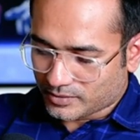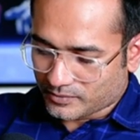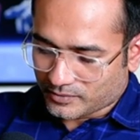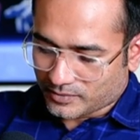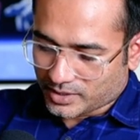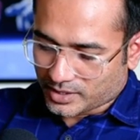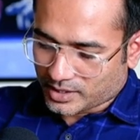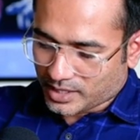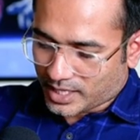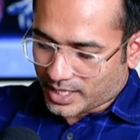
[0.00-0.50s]
uh,
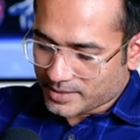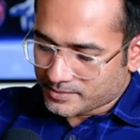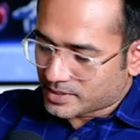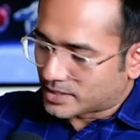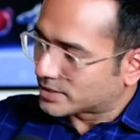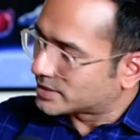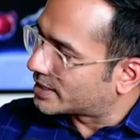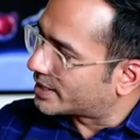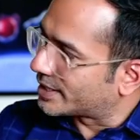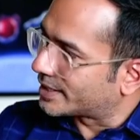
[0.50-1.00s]
what I am
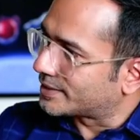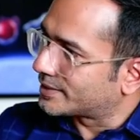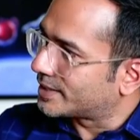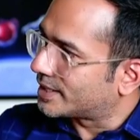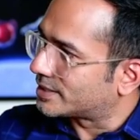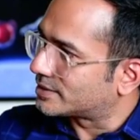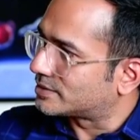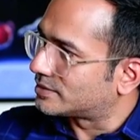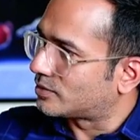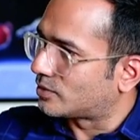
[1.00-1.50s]
asking,
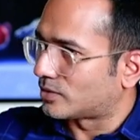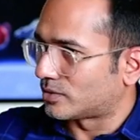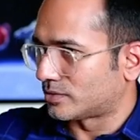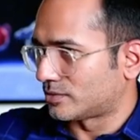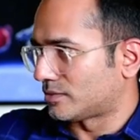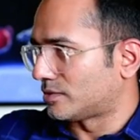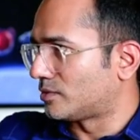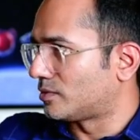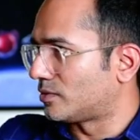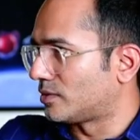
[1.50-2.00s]
as or
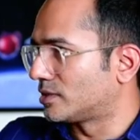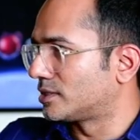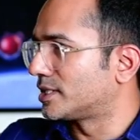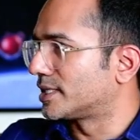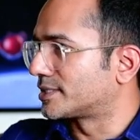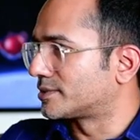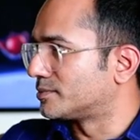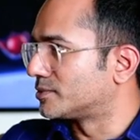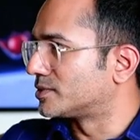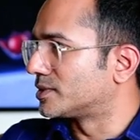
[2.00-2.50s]
all the
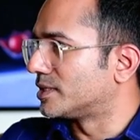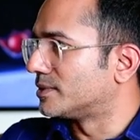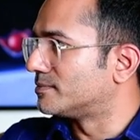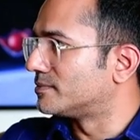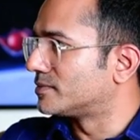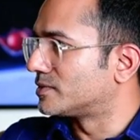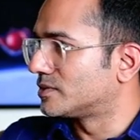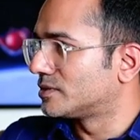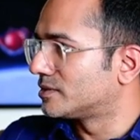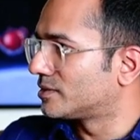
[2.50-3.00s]

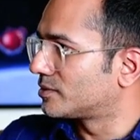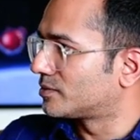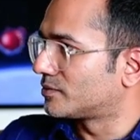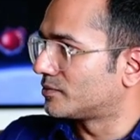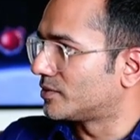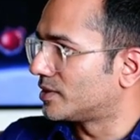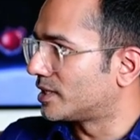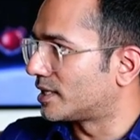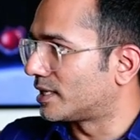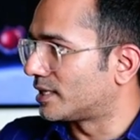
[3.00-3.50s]
ex-Muslims,
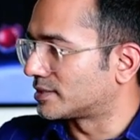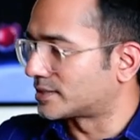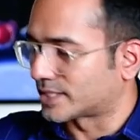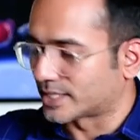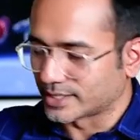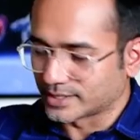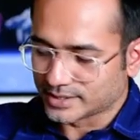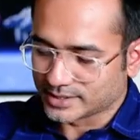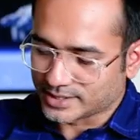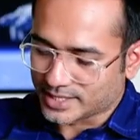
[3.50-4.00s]
we are
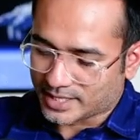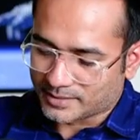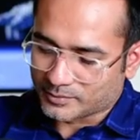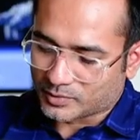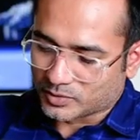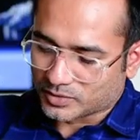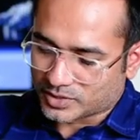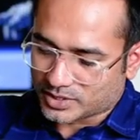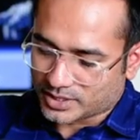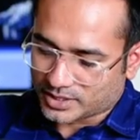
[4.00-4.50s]
asking the same
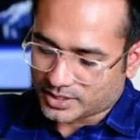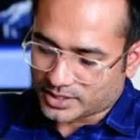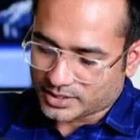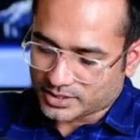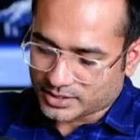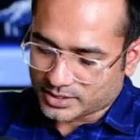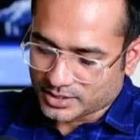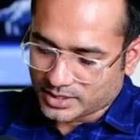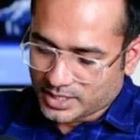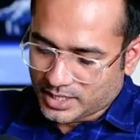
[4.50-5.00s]
question
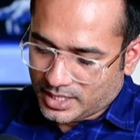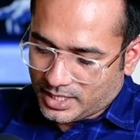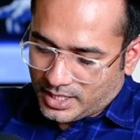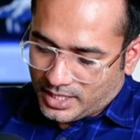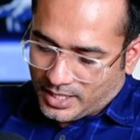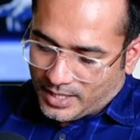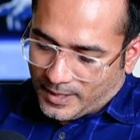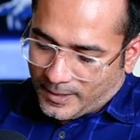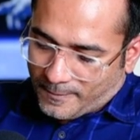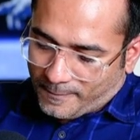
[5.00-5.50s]
is,
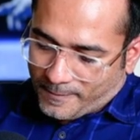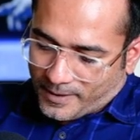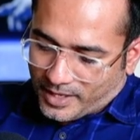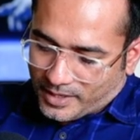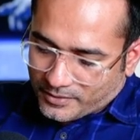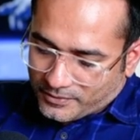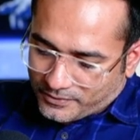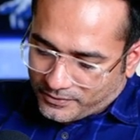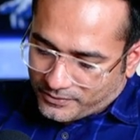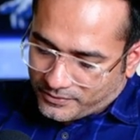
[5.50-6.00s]

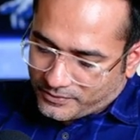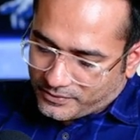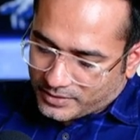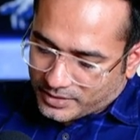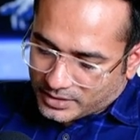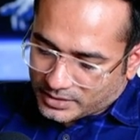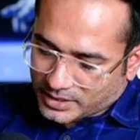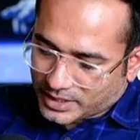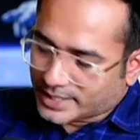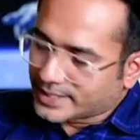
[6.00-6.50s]

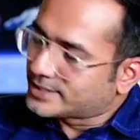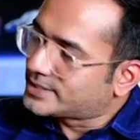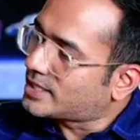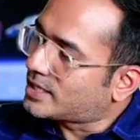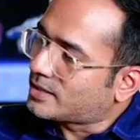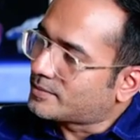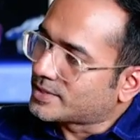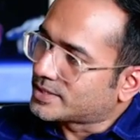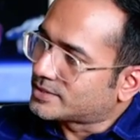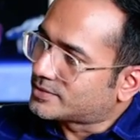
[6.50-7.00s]
if the
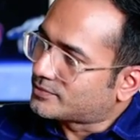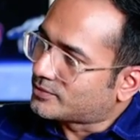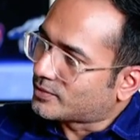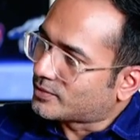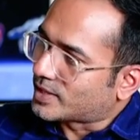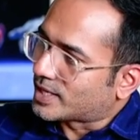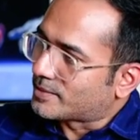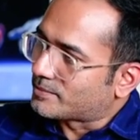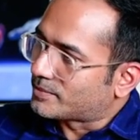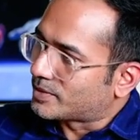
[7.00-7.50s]
hijab is
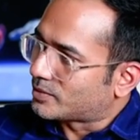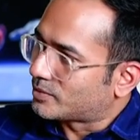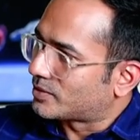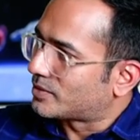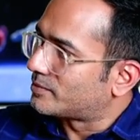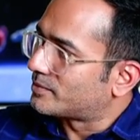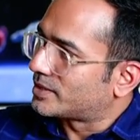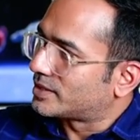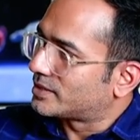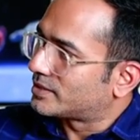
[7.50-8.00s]
for
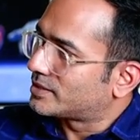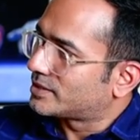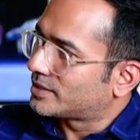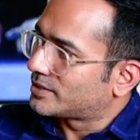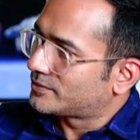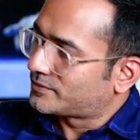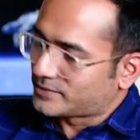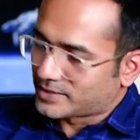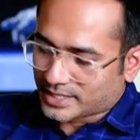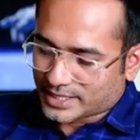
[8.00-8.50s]
empowerment,
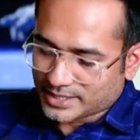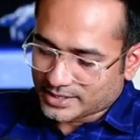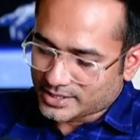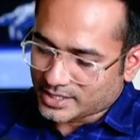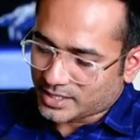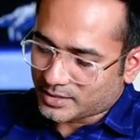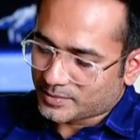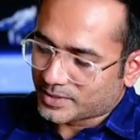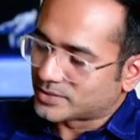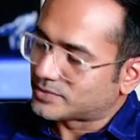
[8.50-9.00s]
if the
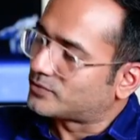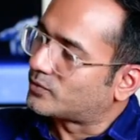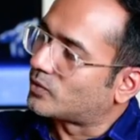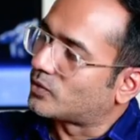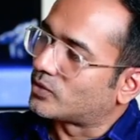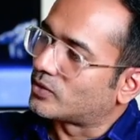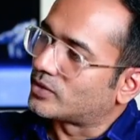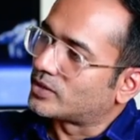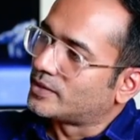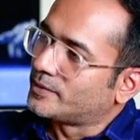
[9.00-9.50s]
hijab is
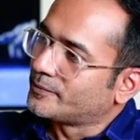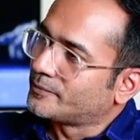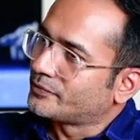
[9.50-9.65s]
for